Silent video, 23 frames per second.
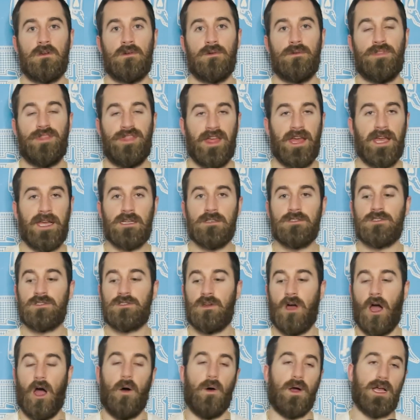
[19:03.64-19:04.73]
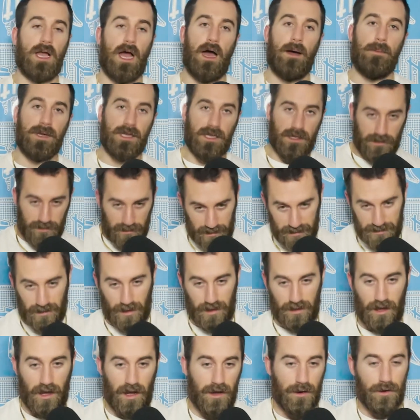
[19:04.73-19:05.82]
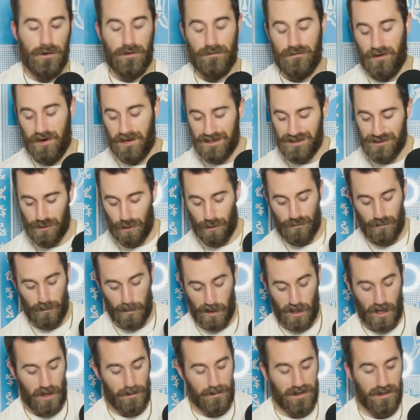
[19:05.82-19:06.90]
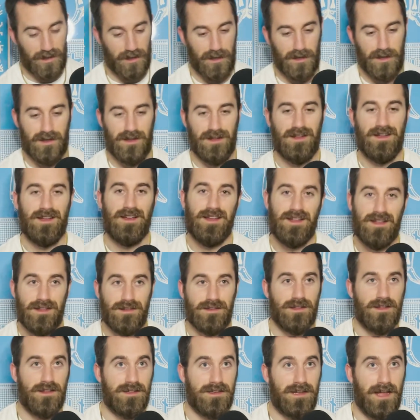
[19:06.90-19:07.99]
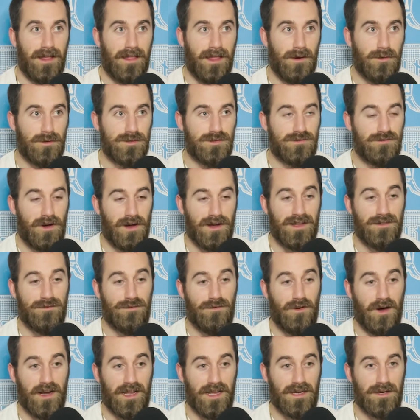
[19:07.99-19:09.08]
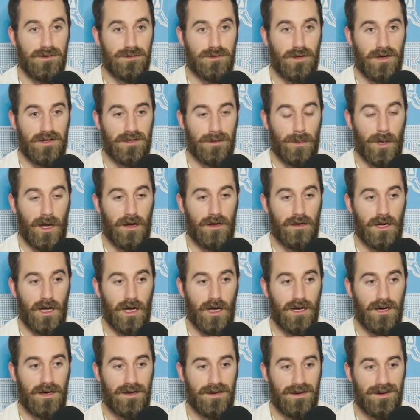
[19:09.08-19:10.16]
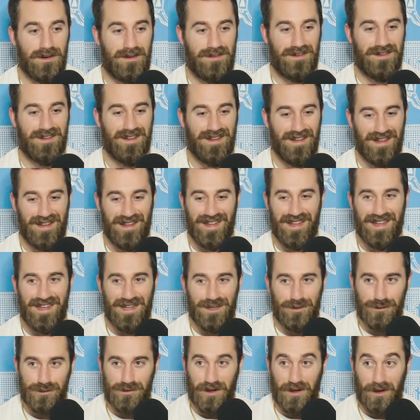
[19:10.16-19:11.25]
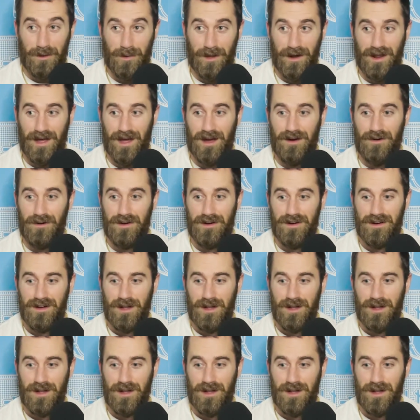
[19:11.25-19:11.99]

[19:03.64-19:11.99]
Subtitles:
things. Oh, a comic. I heard a fucking joke from a comic the other day that was fucking funny, and he talked about, he was talking about how,